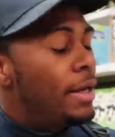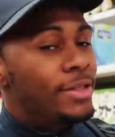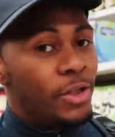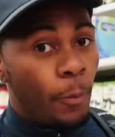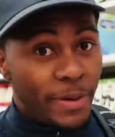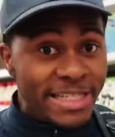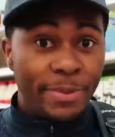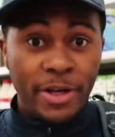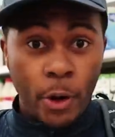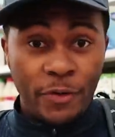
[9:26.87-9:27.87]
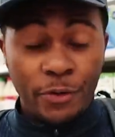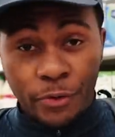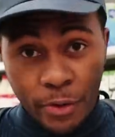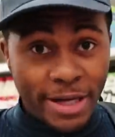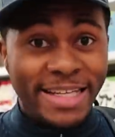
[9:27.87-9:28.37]
So please let me know if you
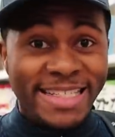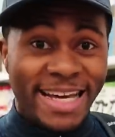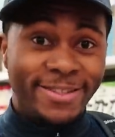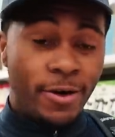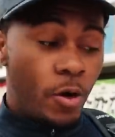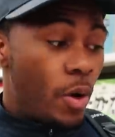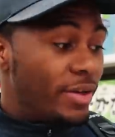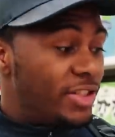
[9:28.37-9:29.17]
try the Tesco